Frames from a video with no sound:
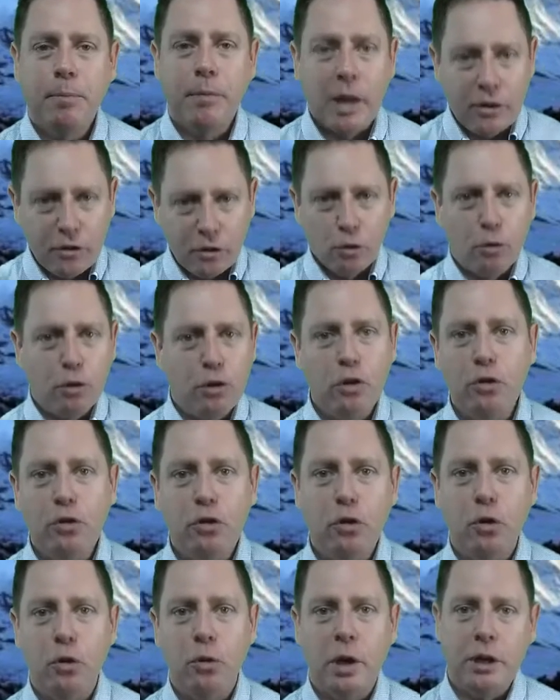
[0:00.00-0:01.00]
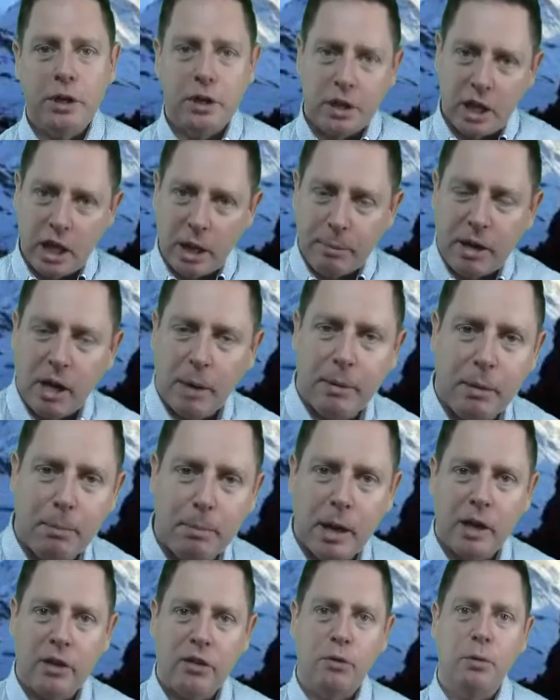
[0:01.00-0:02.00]
That's all you do. And you keep coming
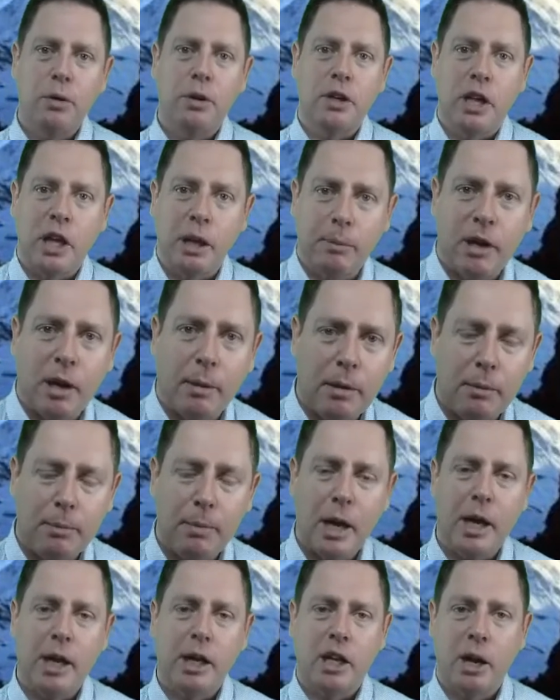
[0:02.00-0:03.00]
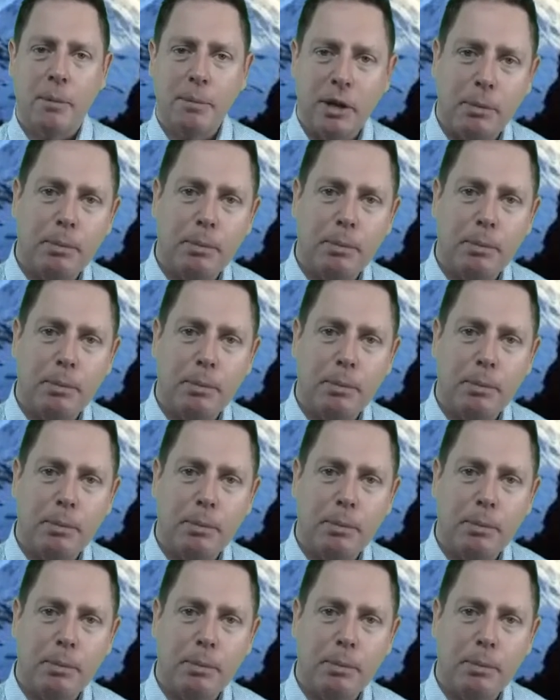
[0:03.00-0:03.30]
back to it, keep coming back,